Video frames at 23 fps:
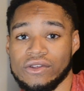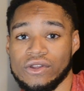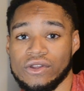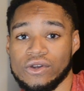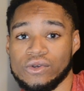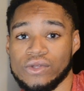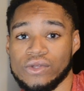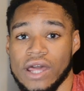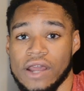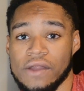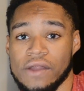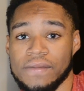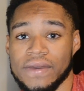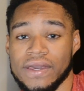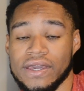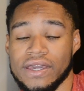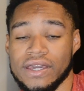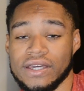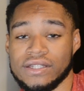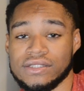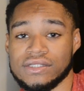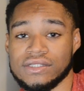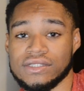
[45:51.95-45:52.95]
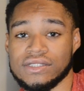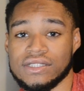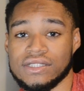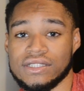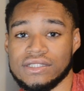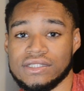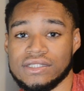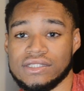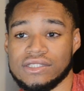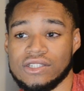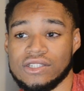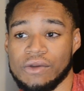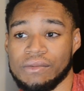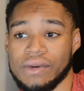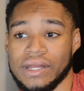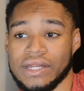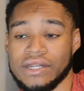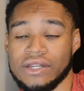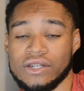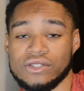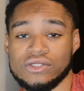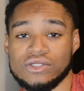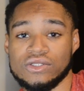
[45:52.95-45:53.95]
know who that'll be against because nobody
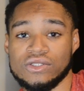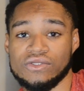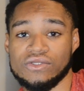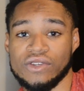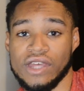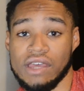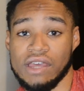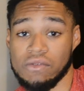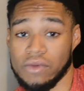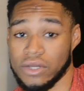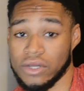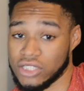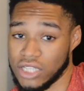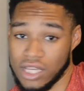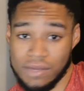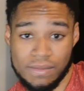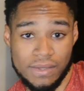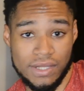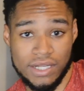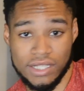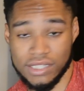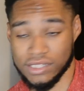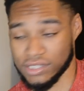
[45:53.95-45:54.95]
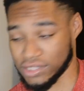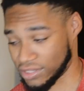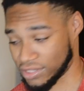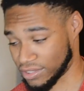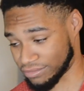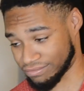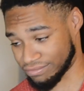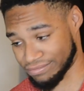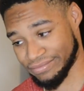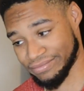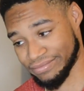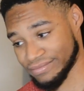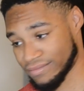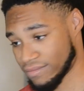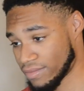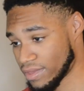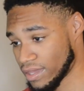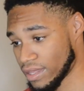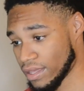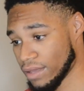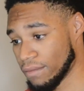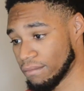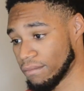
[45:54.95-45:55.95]
knows who the real heavyweight champion is.
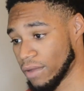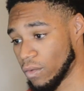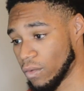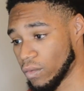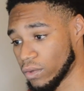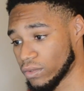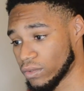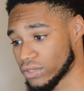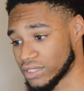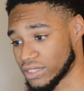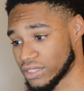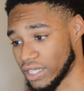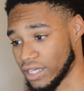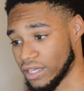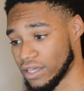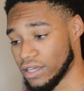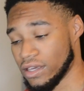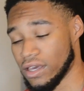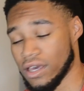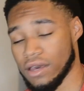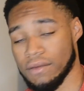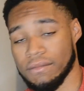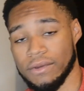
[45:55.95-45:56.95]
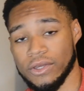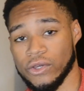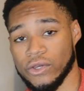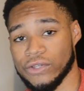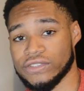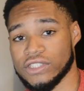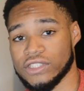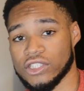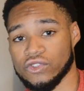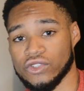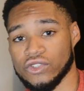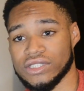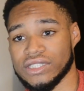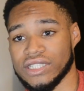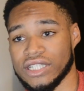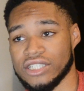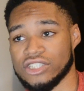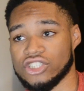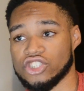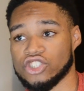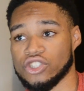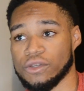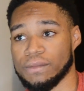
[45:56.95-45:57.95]
But we will see. But UFC 310
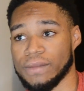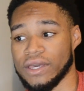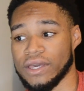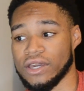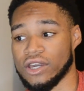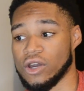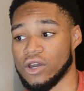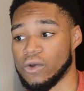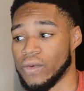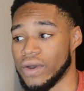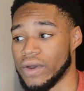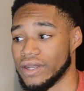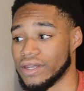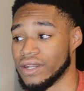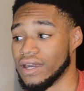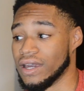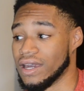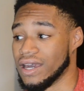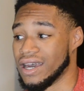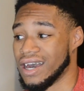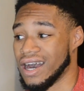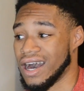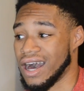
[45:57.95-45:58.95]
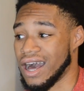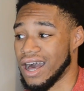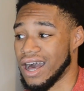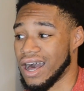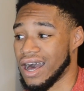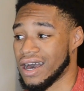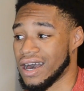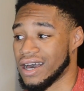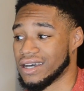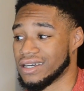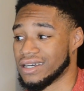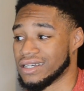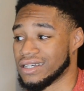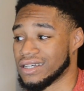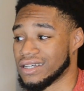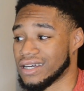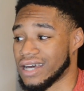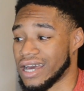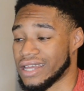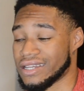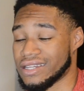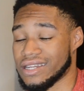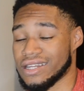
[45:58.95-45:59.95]
should be a good one.
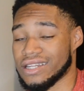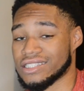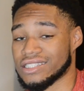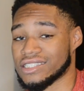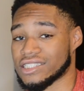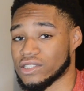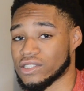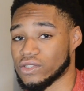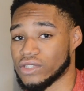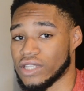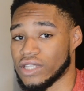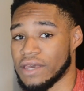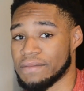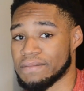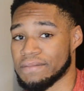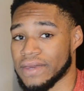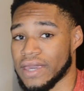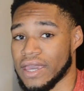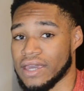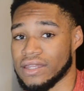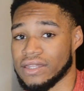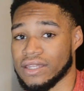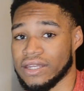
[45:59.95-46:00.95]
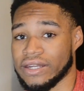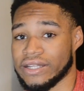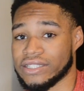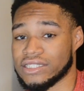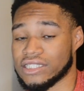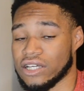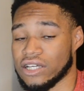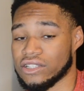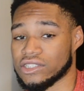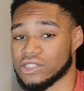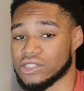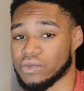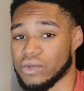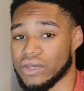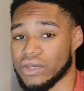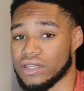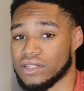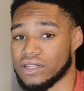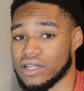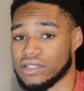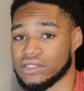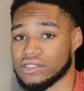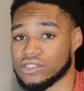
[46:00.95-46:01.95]
I did exclude the NBA and the NHL this week.
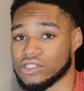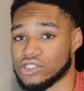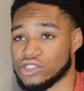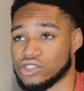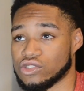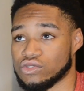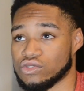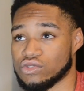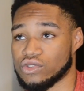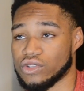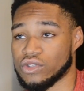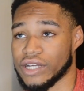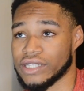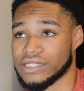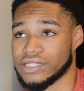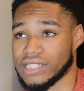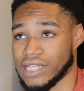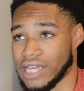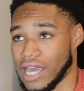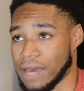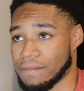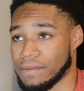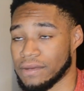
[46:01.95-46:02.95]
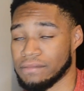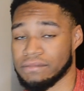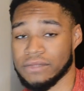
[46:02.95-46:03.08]
Nothing too crazy happened.